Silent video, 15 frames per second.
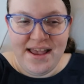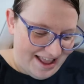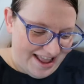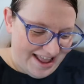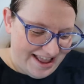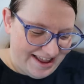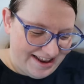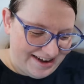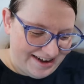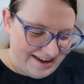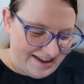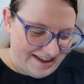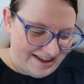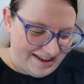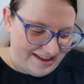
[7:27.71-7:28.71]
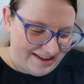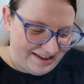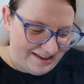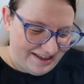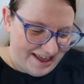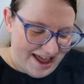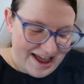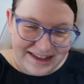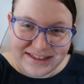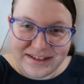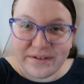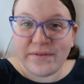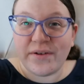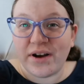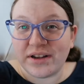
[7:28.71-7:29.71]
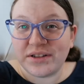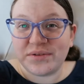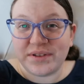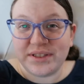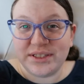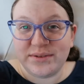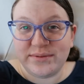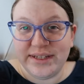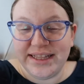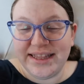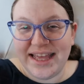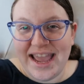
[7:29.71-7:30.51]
and yeah, so far it's really sweet.